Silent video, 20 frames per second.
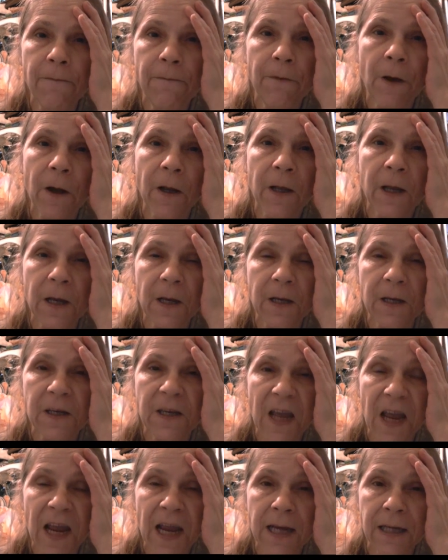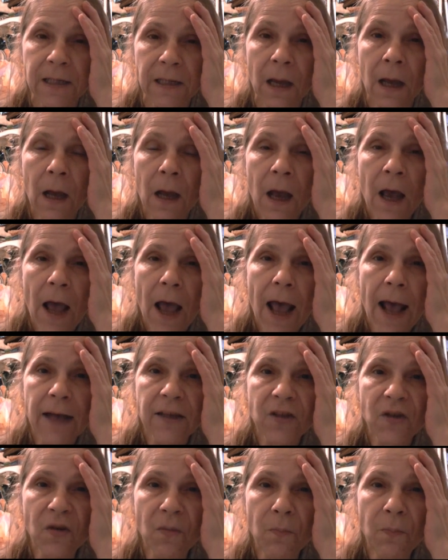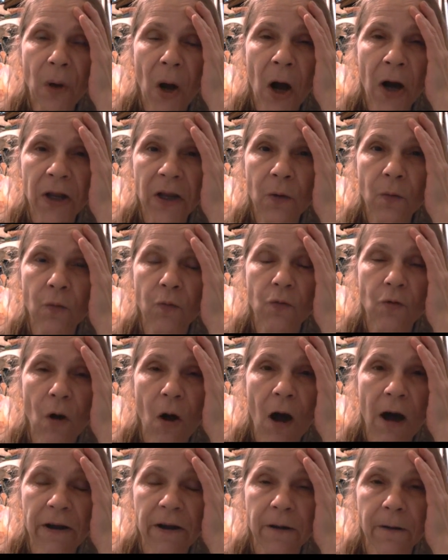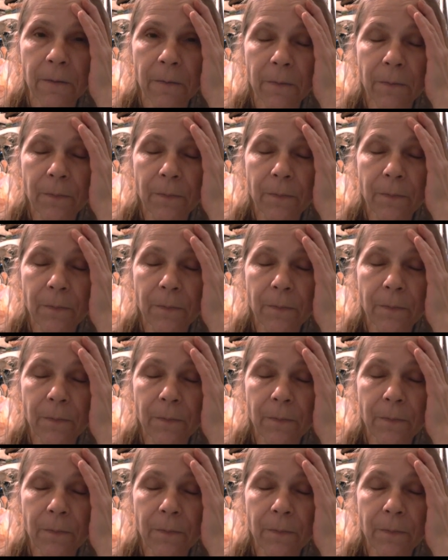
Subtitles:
fucking days as her body rotted,